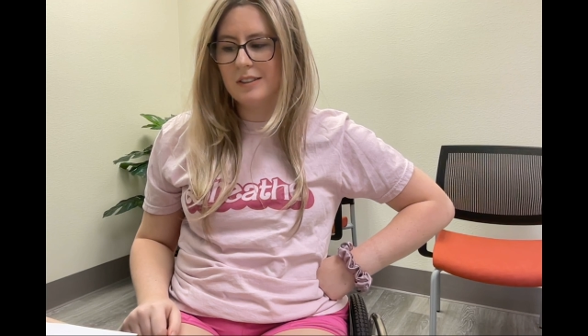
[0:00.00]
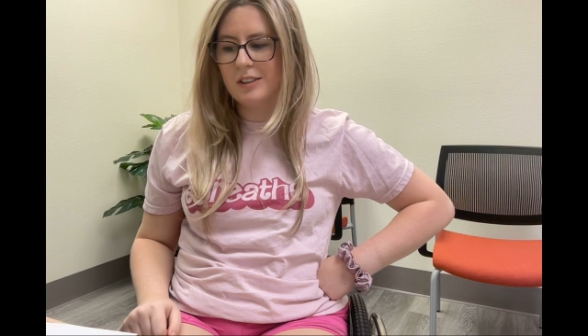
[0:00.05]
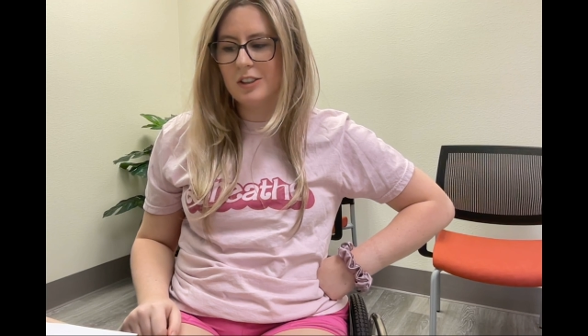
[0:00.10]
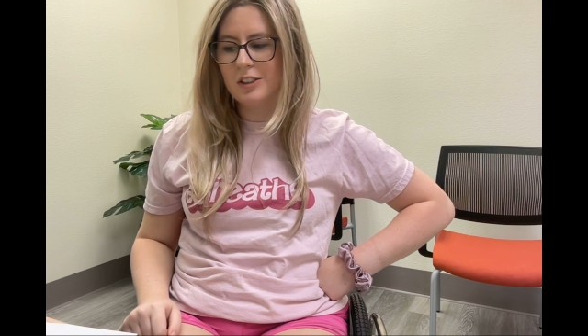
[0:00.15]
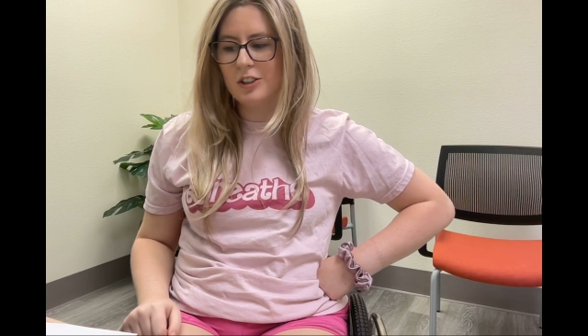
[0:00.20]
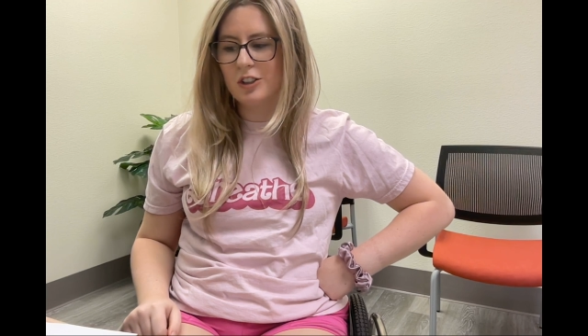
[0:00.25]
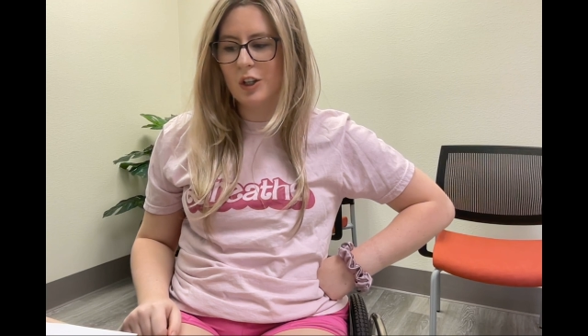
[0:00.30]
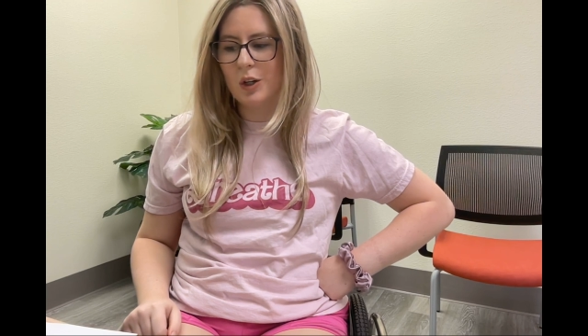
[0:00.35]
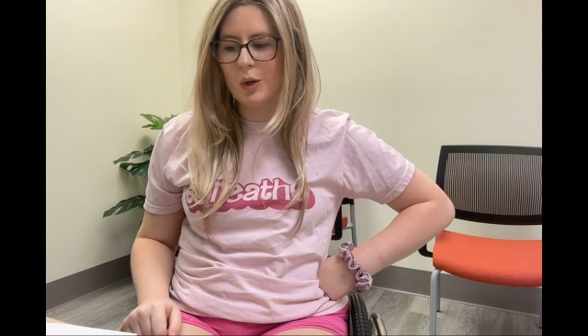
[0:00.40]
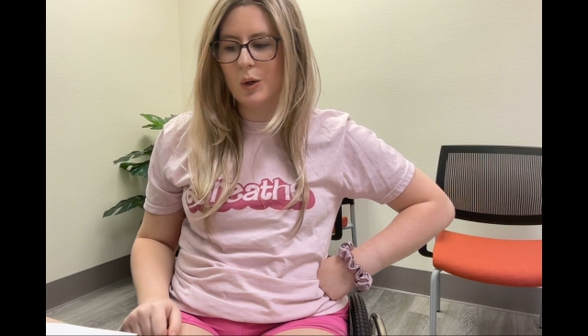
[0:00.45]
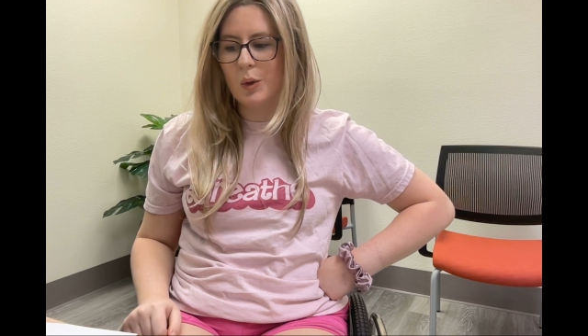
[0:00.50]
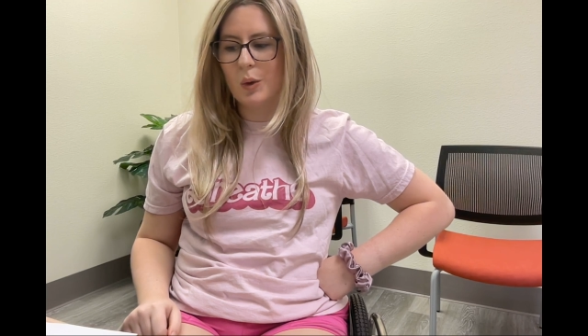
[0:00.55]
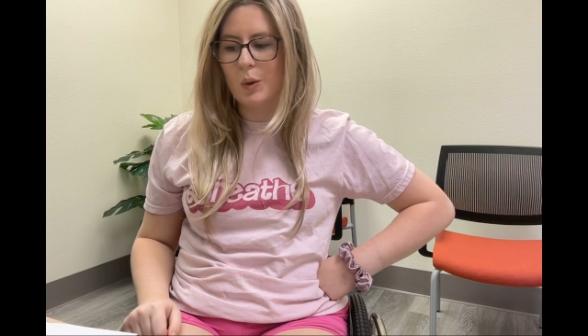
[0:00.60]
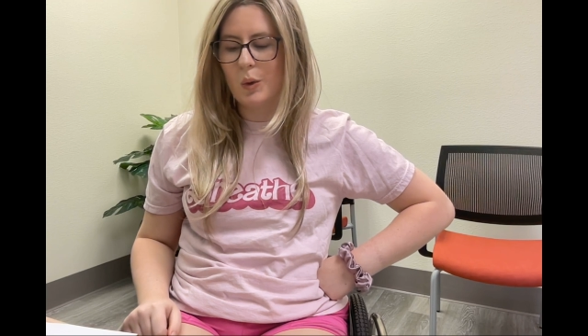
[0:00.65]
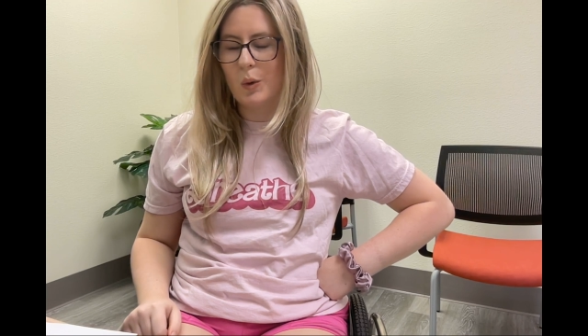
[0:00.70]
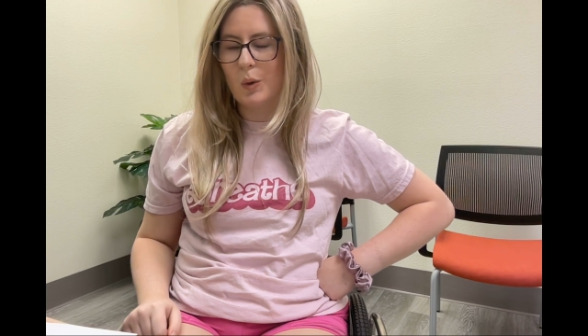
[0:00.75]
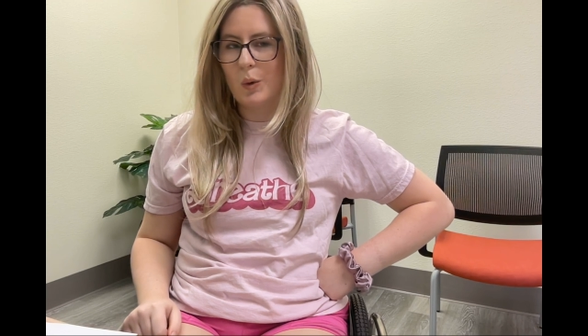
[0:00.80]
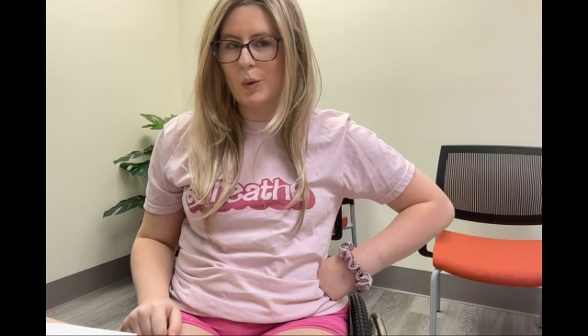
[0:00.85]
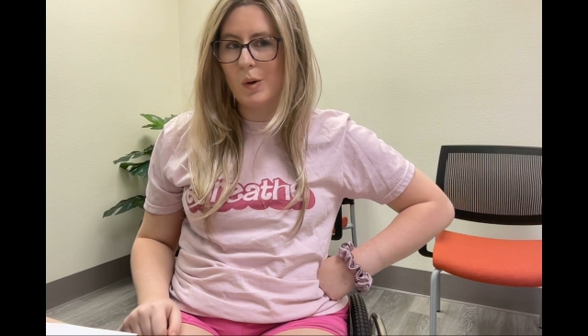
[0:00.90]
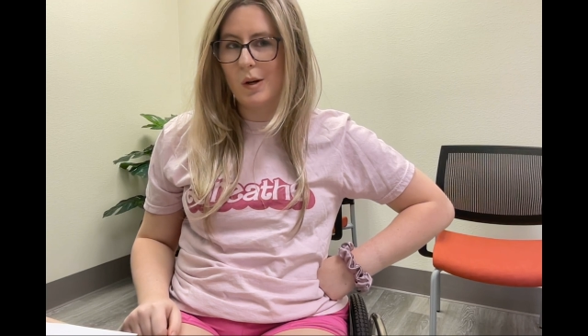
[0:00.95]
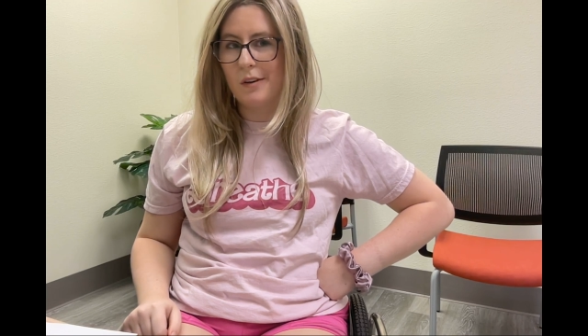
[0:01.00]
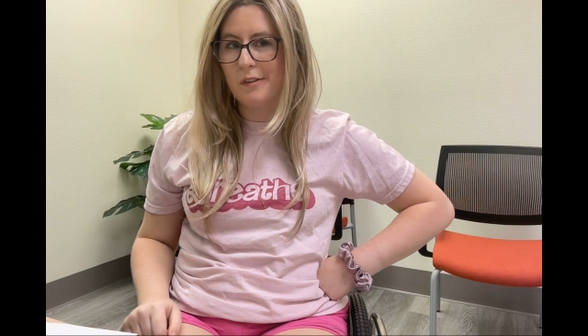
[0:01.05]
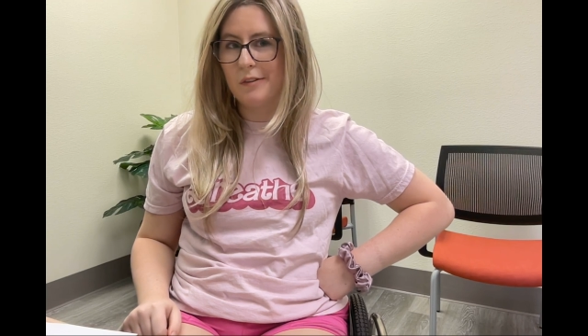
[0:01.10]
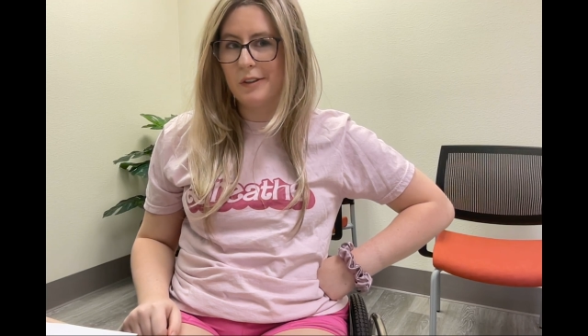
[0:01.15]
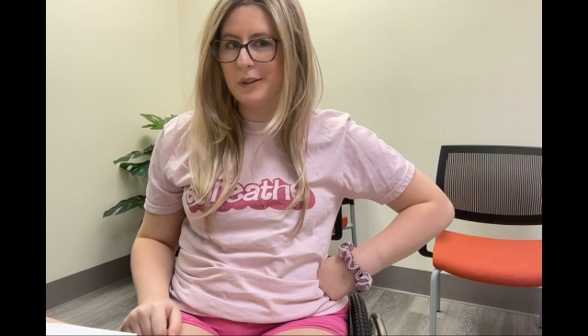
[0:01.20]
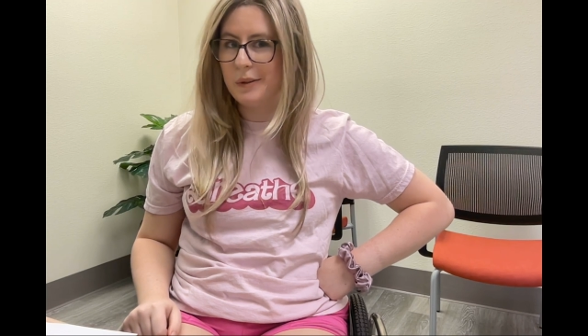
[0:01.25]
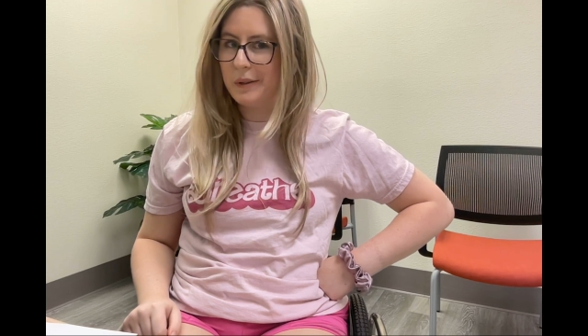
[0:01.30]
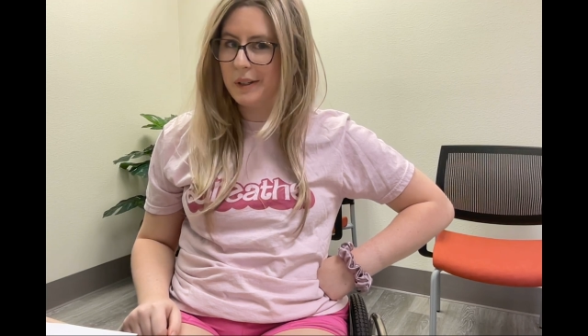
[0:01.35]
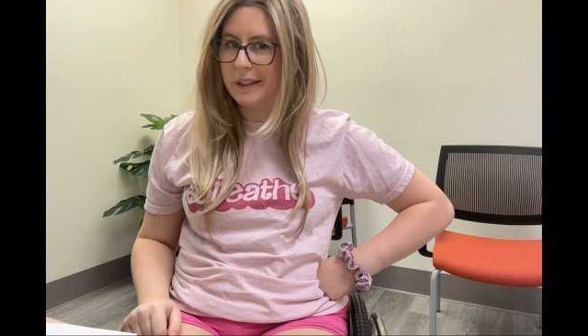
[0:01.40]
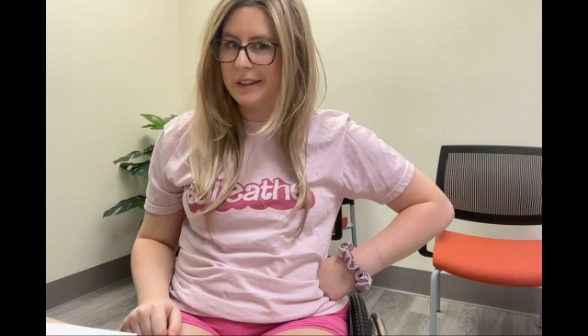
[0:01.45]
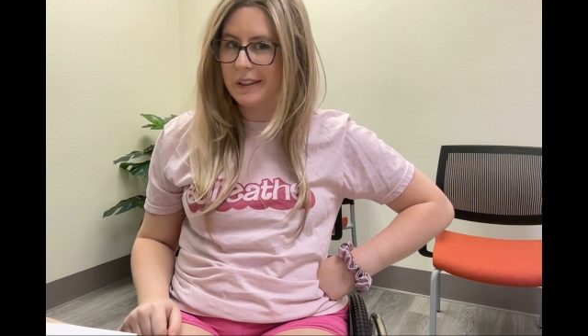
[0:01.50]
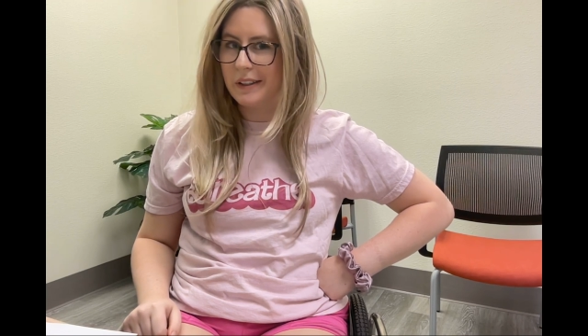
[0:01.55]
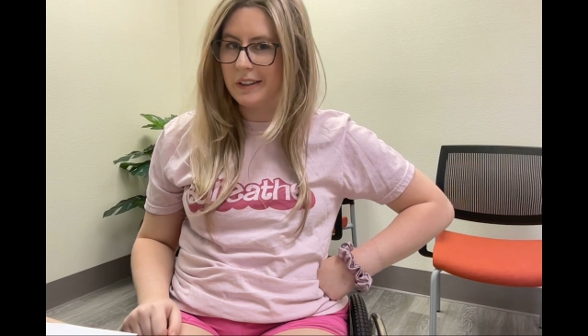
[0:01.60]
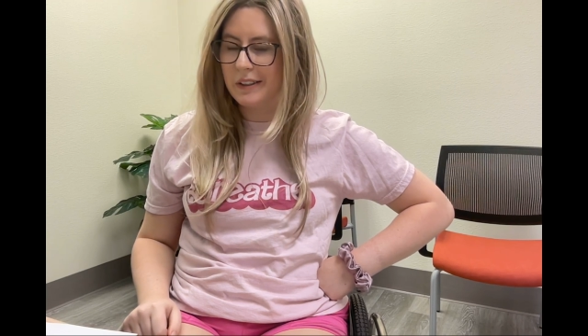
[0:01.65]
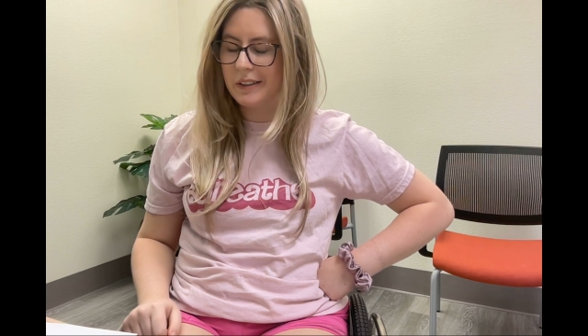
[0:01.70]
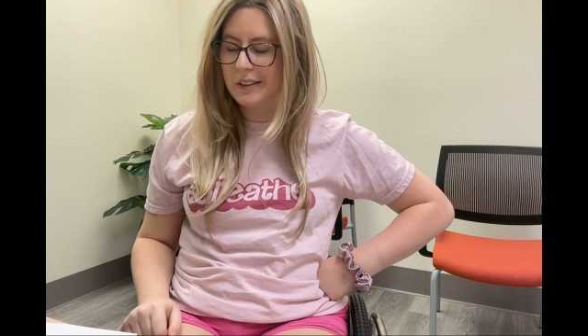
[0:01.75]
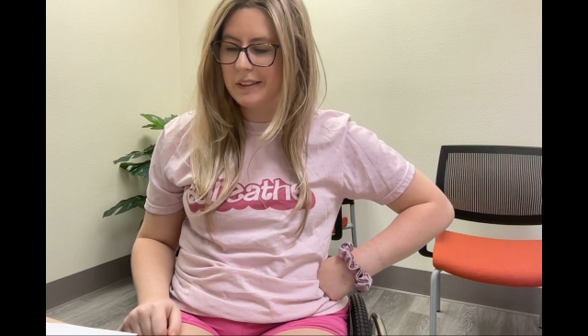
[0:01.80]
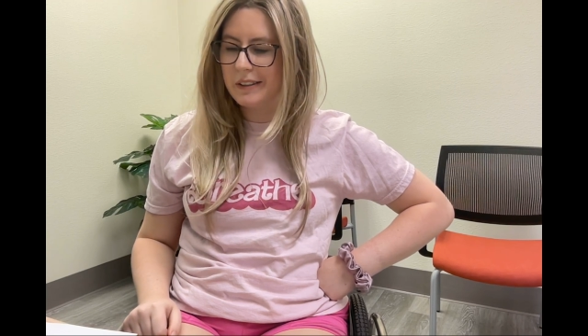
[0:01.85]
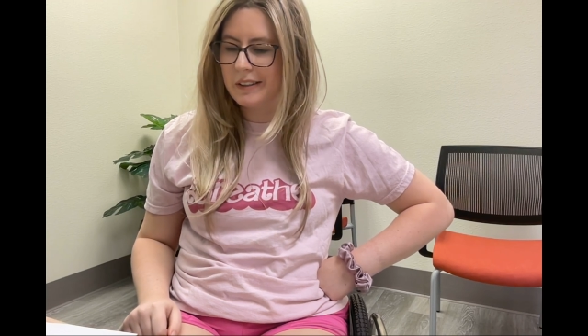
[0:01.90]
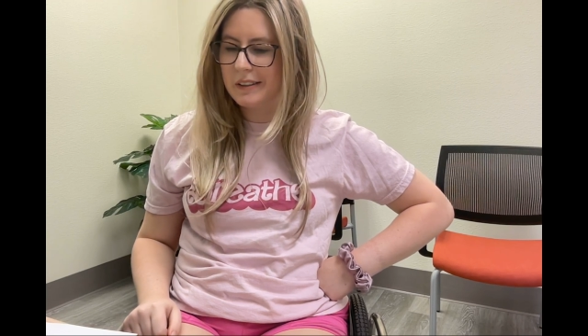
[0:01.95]
so a few
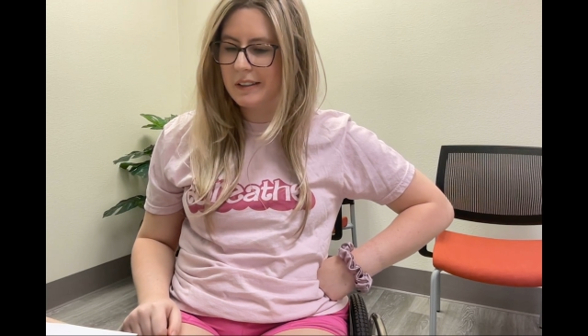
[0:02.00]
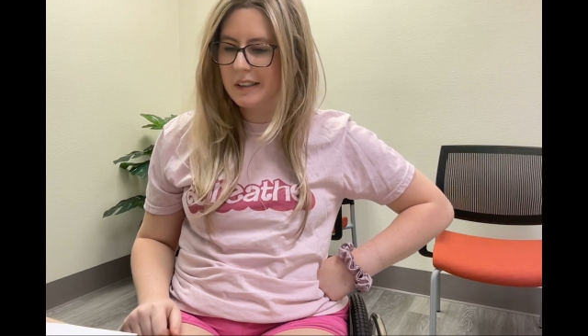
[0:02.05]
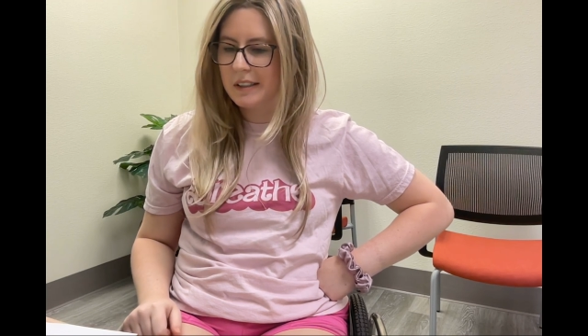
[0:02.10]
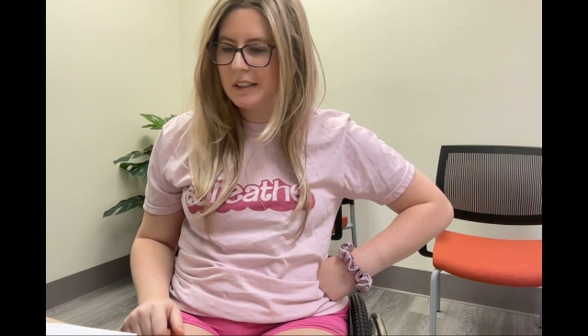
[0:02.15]
years.